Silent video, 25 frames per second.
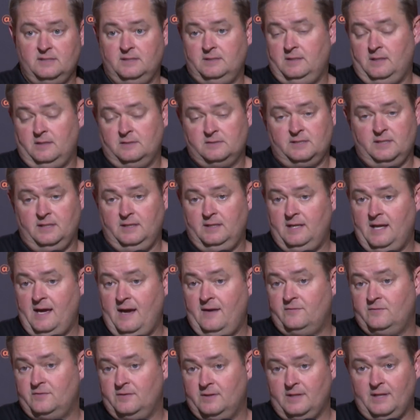I'll say it
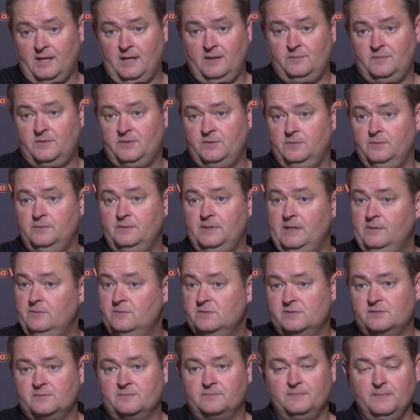after the game, too. He
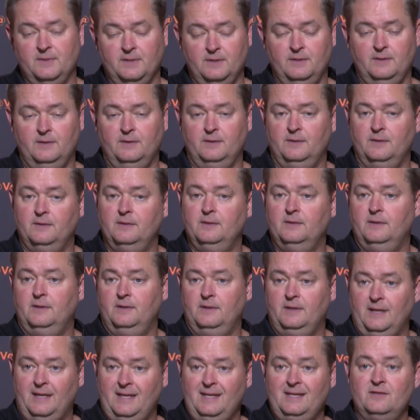was
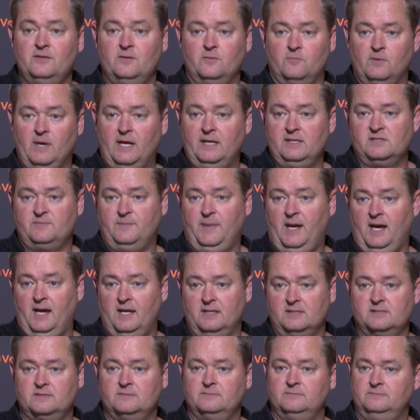in the right
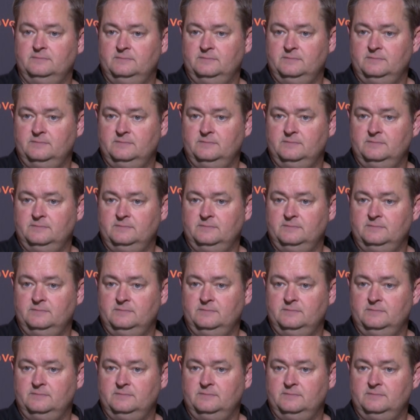spots.